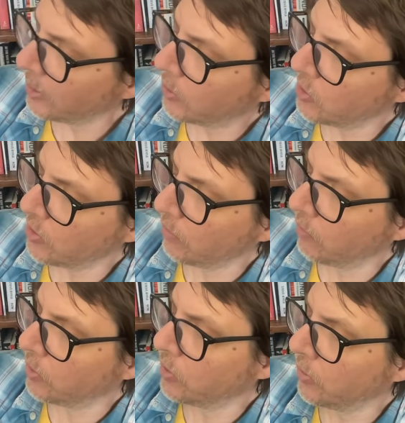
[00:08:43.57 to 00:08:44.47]
Krishna
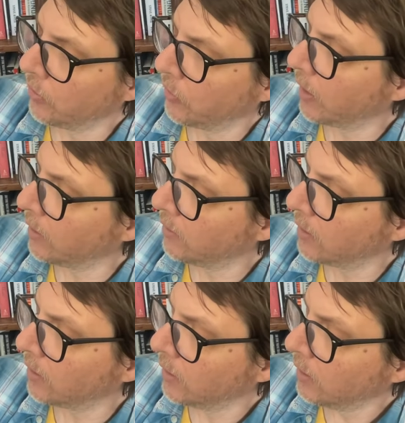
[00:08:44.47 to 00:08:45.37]
version says,
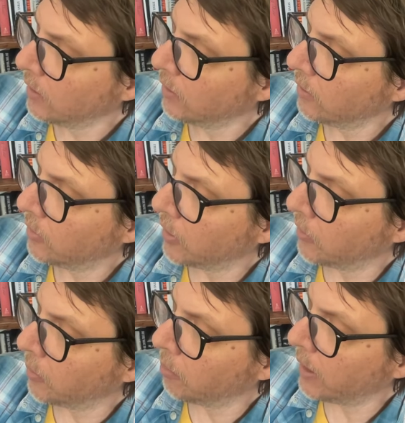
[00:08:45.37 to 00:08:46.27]

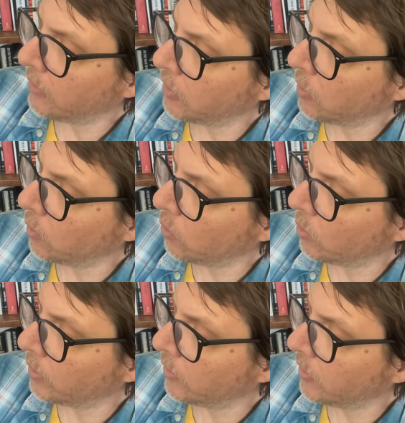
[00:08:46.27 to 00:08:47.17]
"The blessed
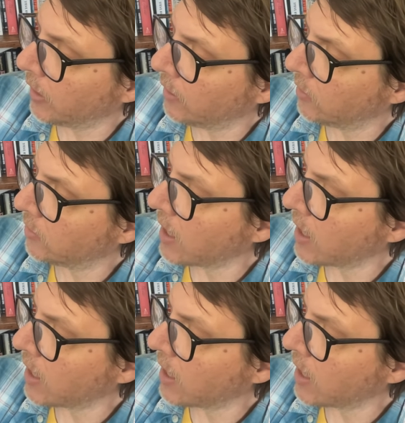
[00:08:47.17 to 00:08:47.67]
Lord said,